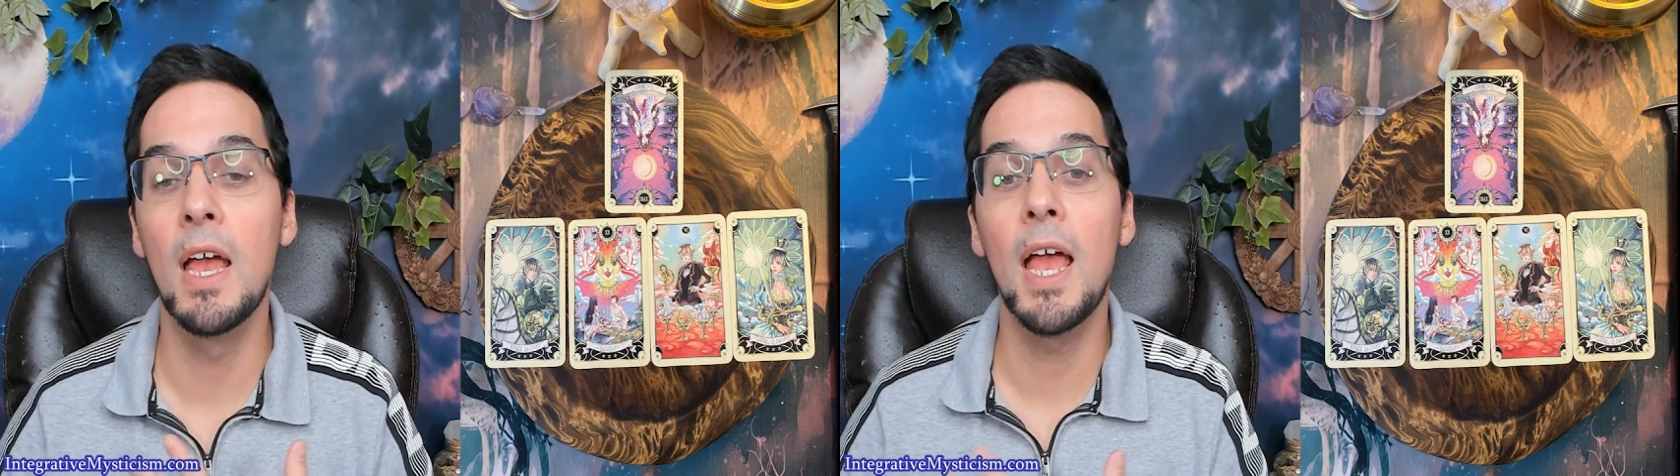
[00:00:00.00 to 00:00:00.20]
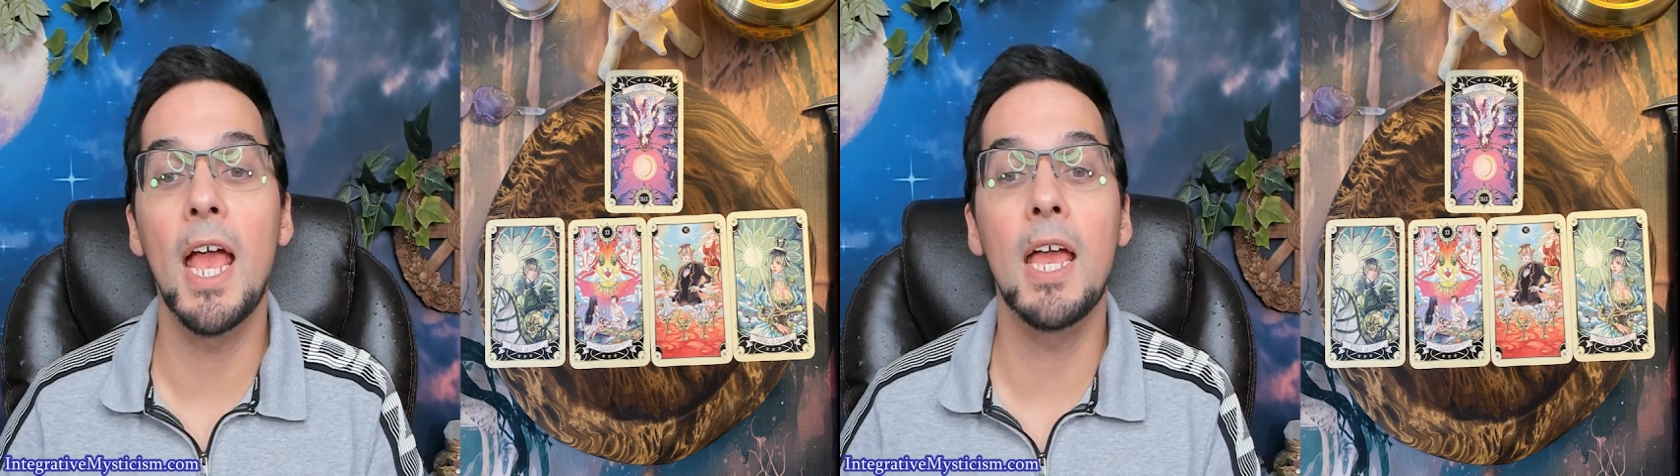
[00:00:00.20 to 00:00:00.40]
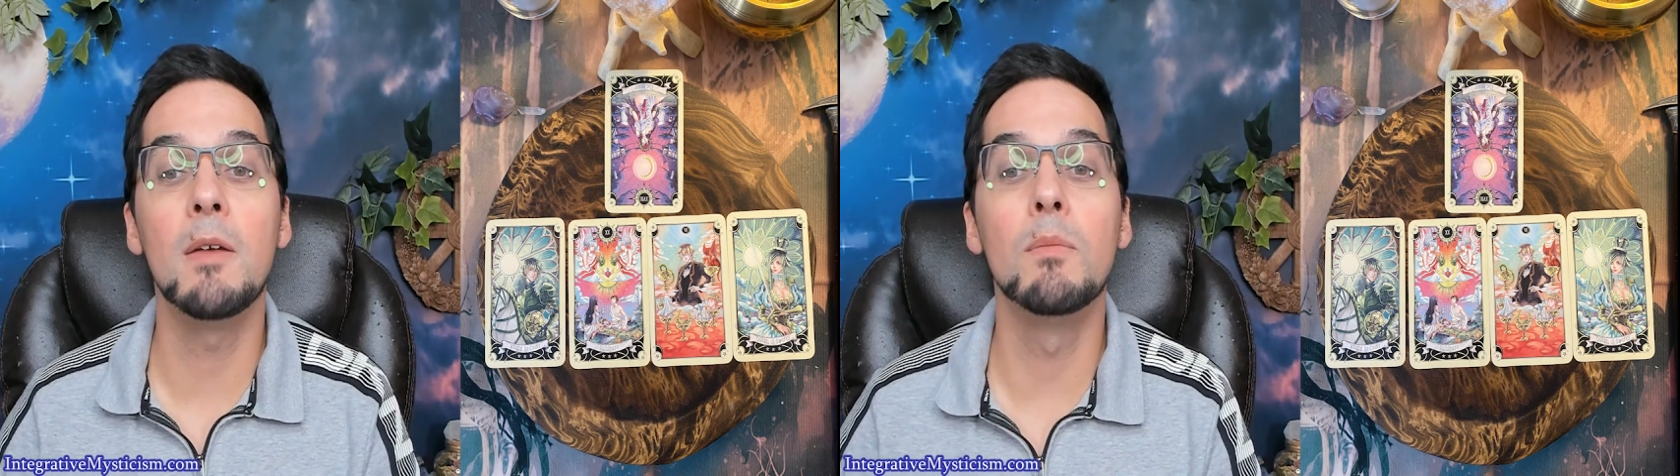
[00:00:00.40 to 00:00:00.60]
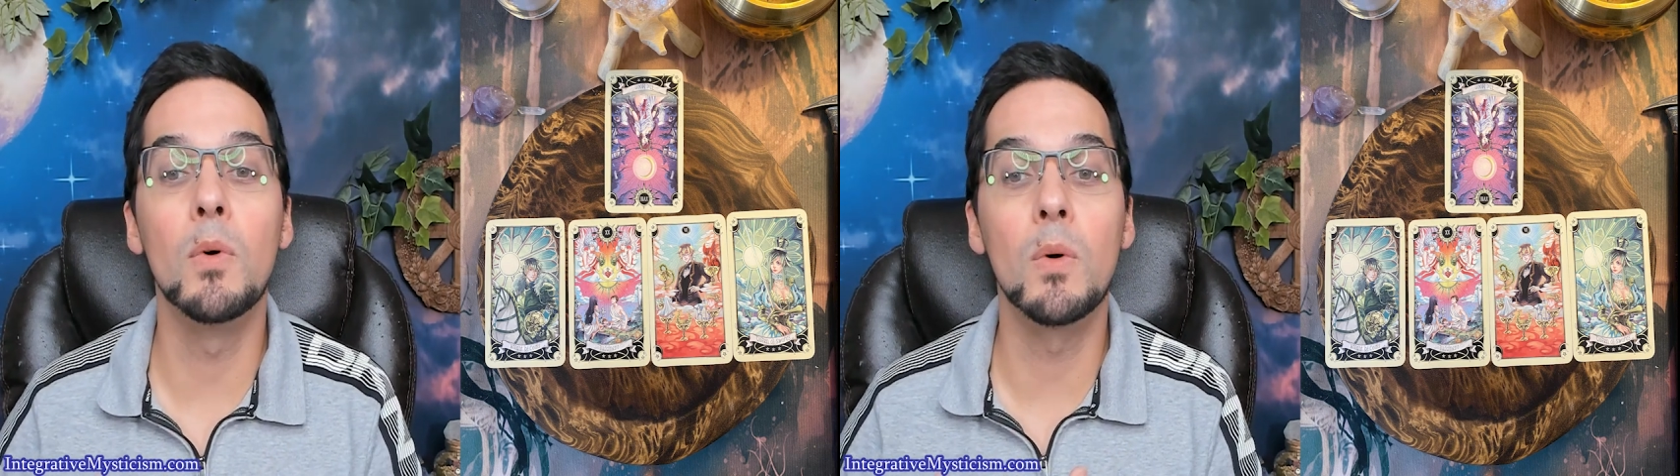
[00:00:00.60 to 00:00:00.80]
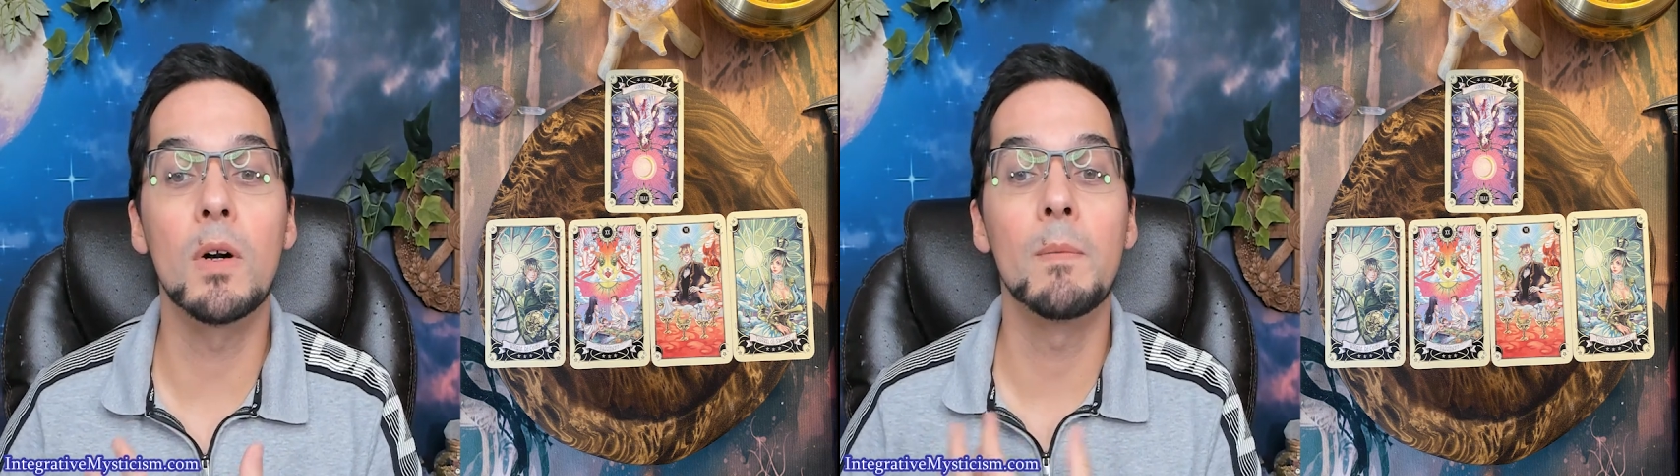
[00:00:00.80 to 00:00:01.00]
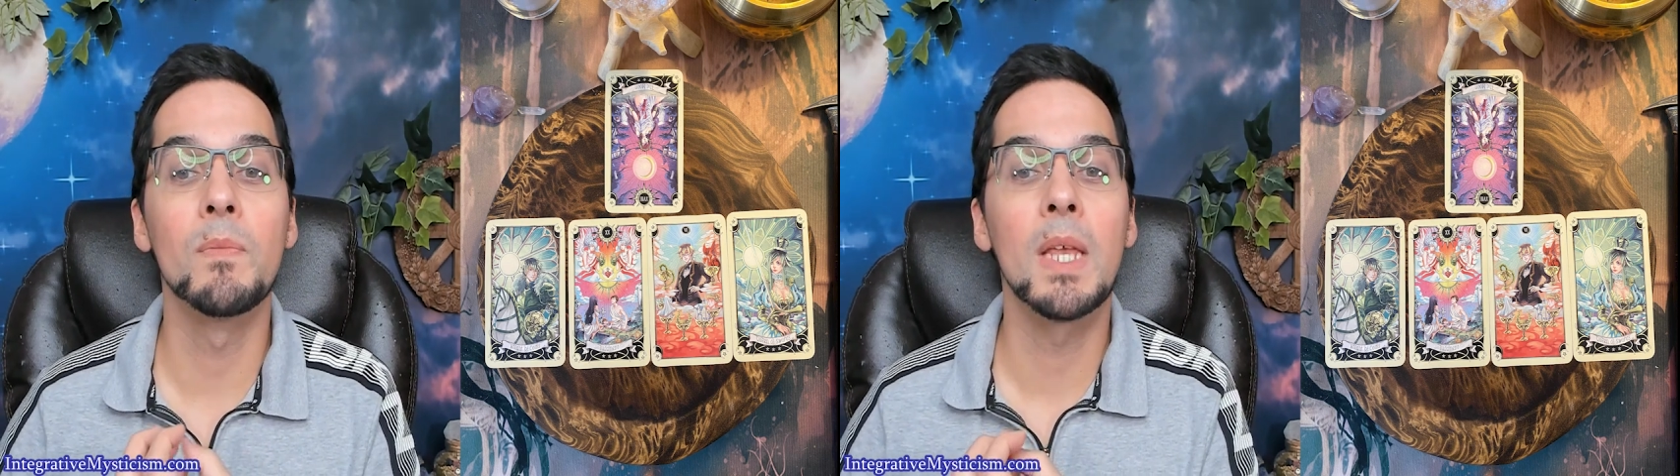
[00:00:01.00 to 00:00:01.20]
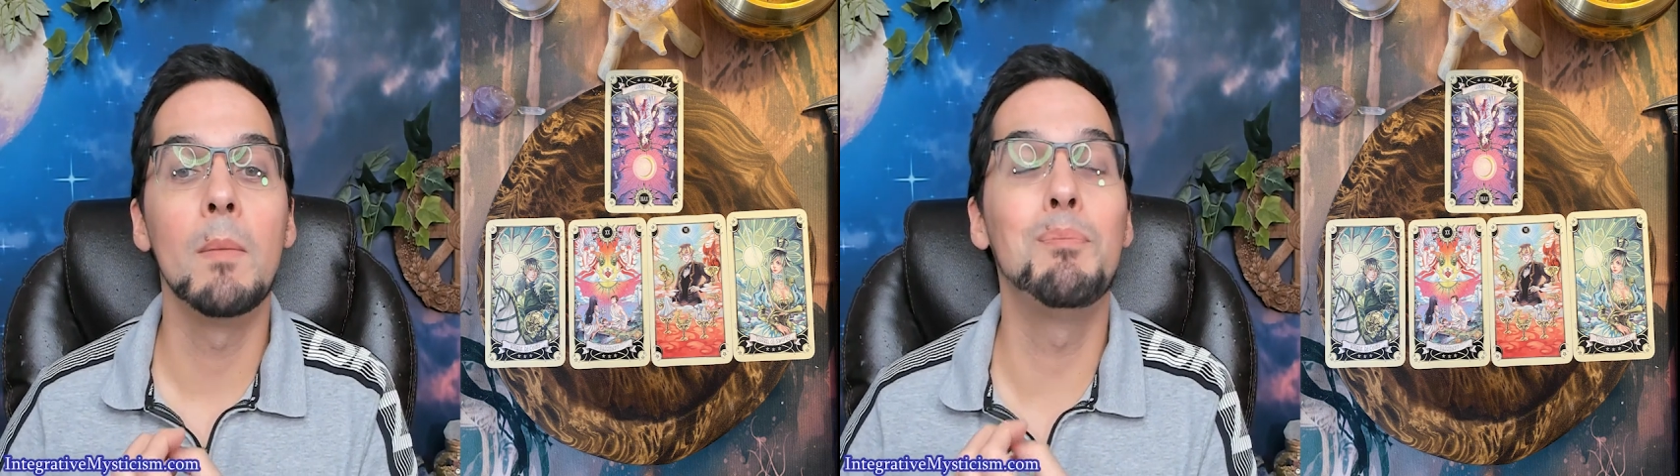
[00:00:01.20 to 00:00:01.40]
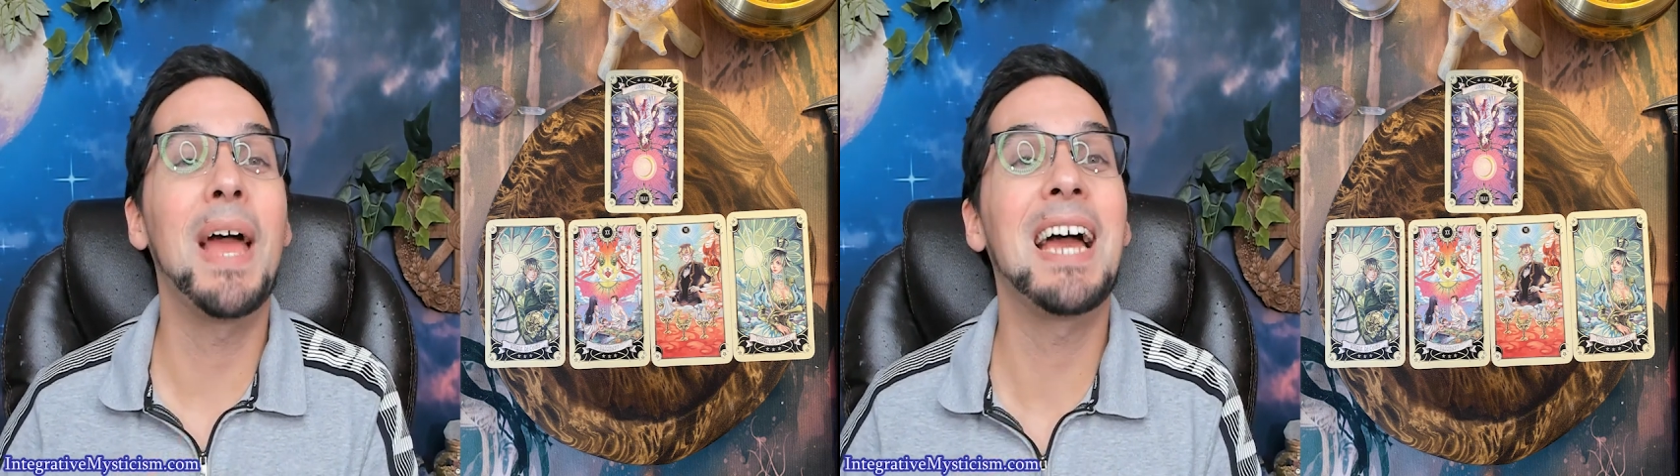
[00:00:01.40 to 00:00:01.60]
a more
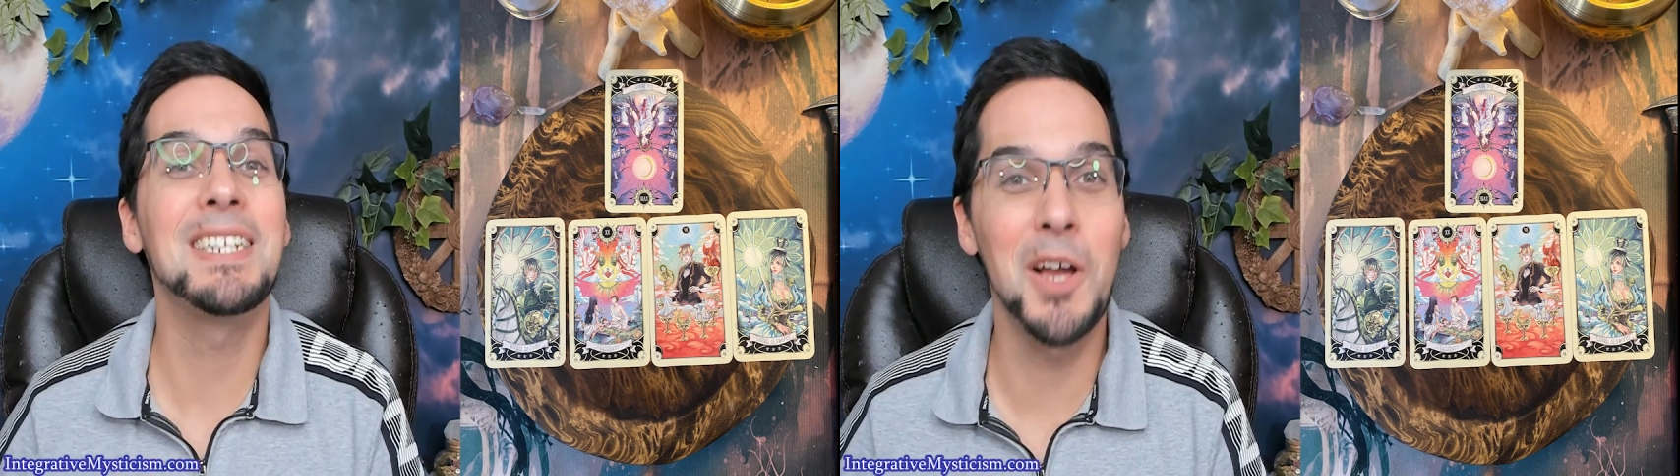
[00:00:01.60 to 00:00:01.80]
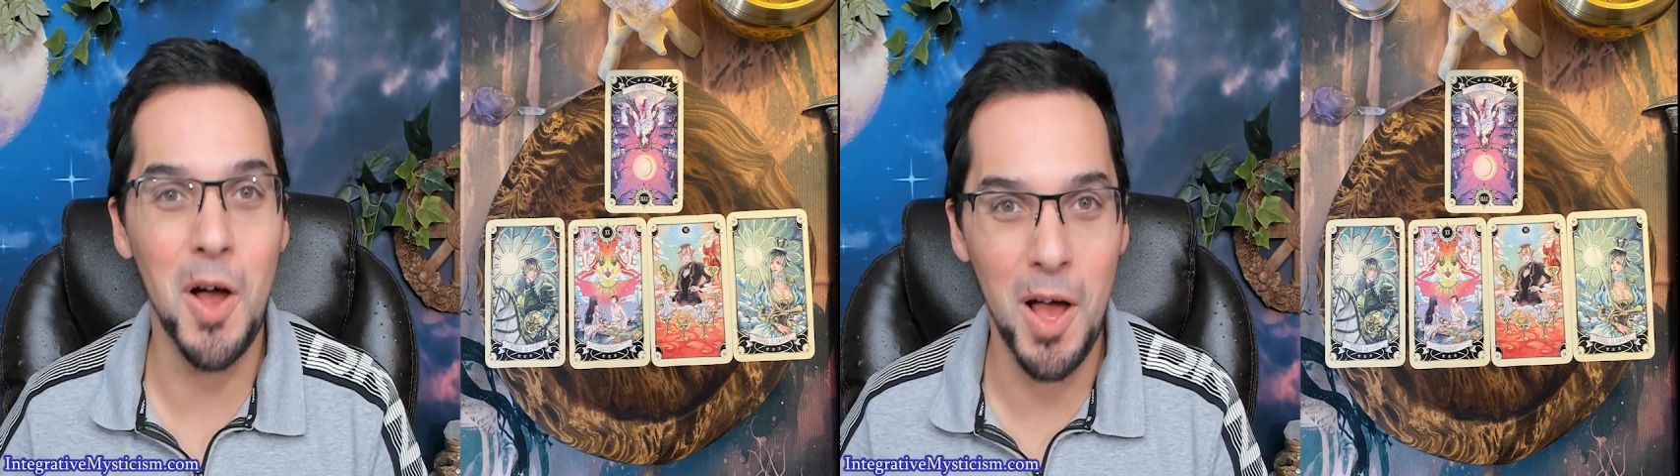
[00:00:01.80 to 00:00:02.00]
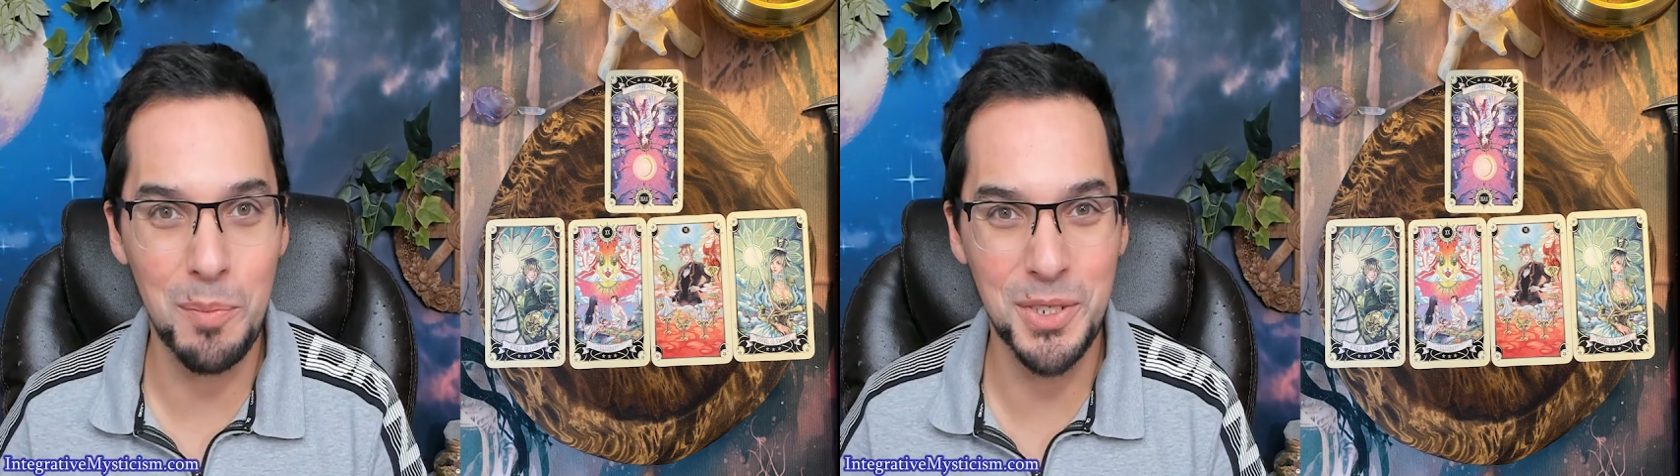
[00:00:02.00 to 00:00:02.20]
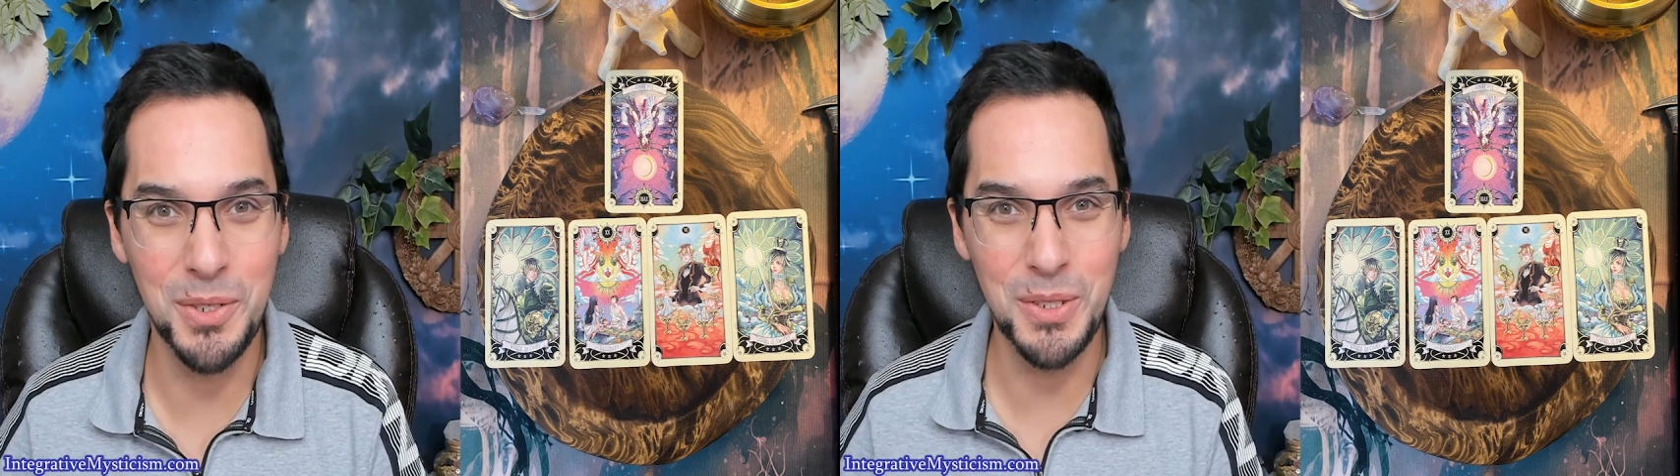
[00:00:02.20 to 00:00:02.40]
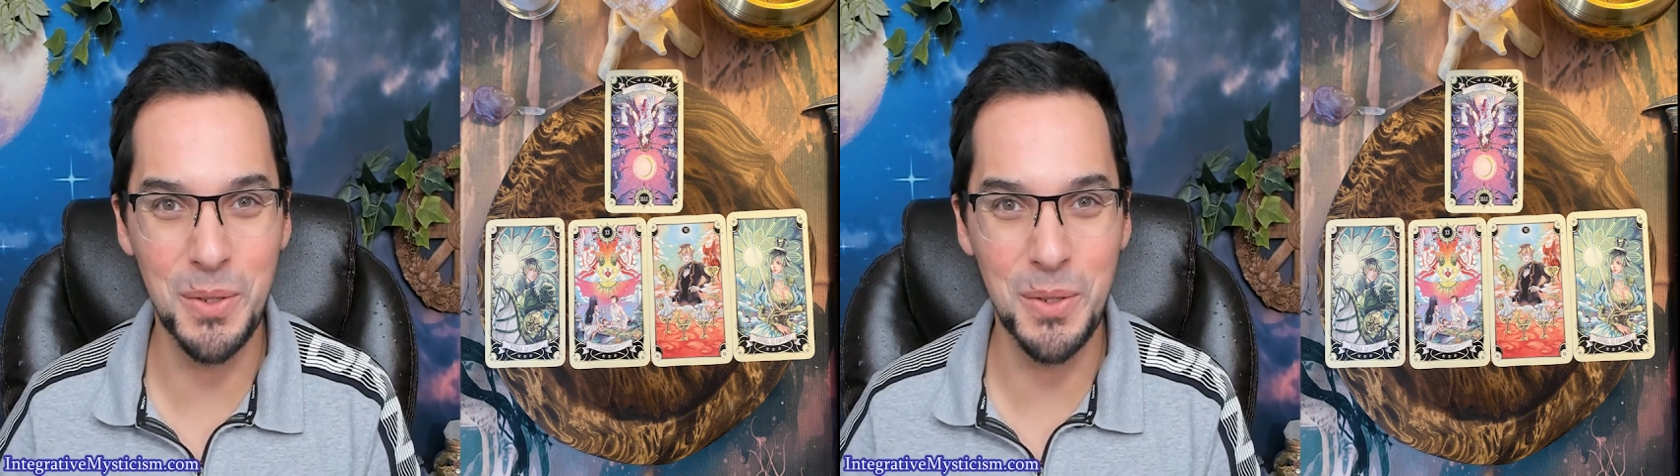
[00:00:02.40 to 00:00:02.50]
bad cop to your